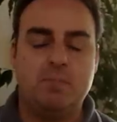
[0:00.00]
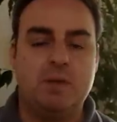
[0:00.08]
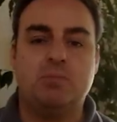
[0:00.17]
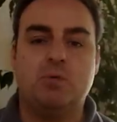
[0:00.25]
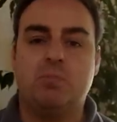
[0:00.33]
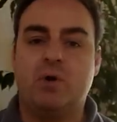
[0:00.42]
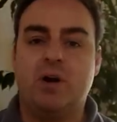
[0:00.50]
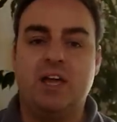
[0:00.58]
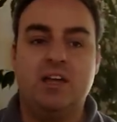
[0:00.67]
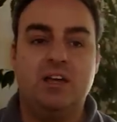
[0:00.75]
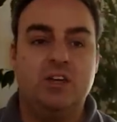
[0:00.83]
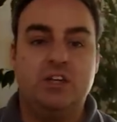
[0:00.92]
People
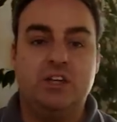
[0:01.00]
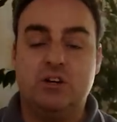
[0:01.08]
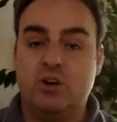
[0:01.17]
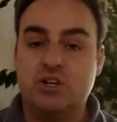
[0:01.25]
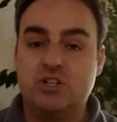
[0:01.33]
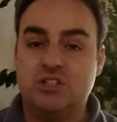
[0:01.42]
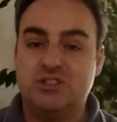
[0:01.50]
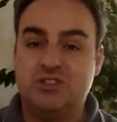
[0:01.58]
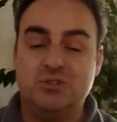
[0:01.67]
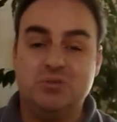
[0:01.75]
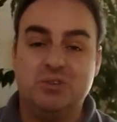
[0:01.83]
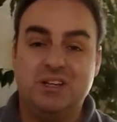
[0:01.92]
pray in Russian
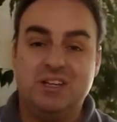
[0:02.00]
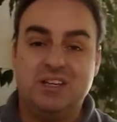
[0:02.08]
to